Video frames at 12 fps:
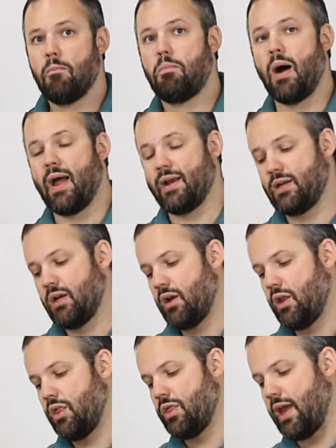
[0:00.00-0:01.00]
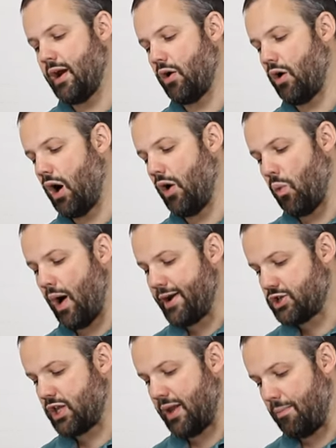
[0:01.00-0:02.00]
but there are
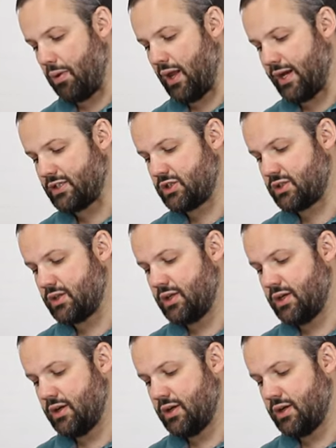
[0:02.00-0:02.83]
washlet plus